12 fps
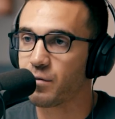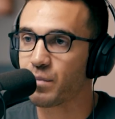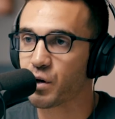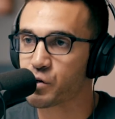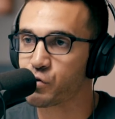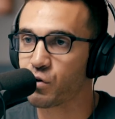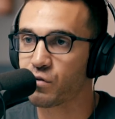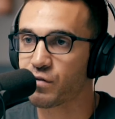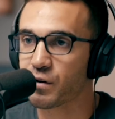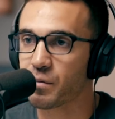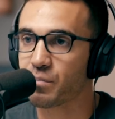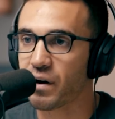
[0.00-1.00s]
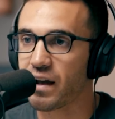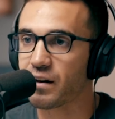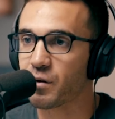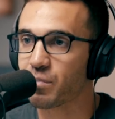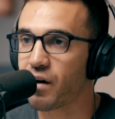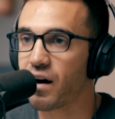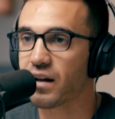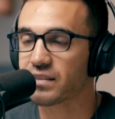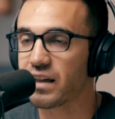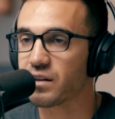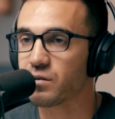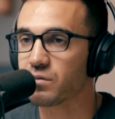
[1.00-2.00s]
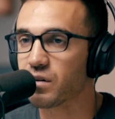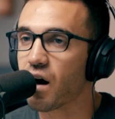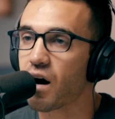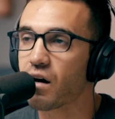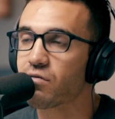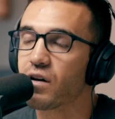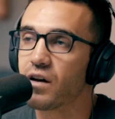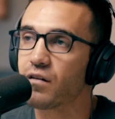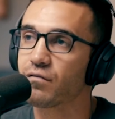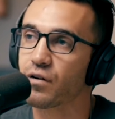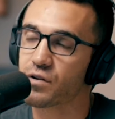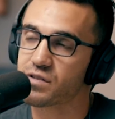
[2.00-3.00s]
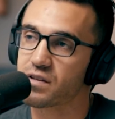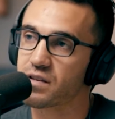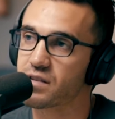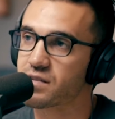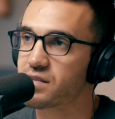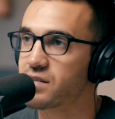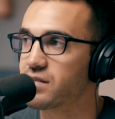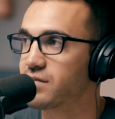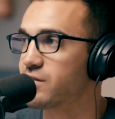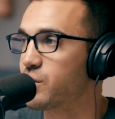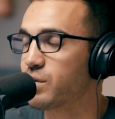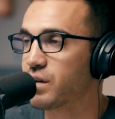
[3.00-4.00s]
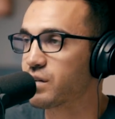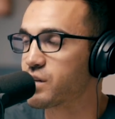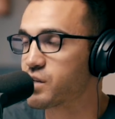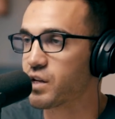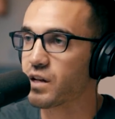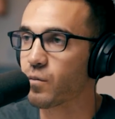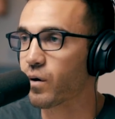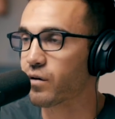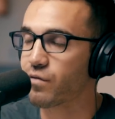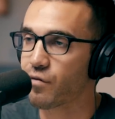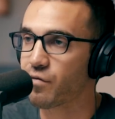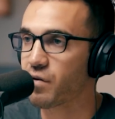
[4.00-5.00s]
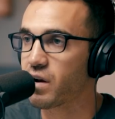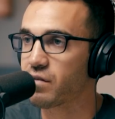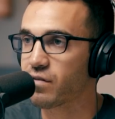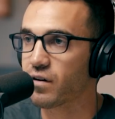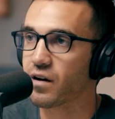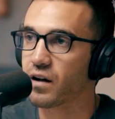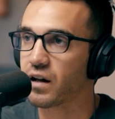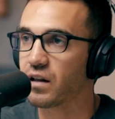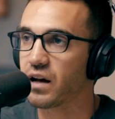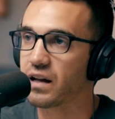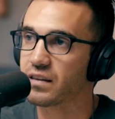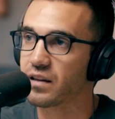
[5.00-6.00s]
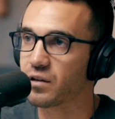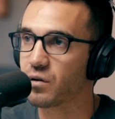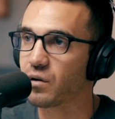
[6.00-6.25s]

commercial for yeah. a brand or product that you love versus doing shitty work for free for a client that you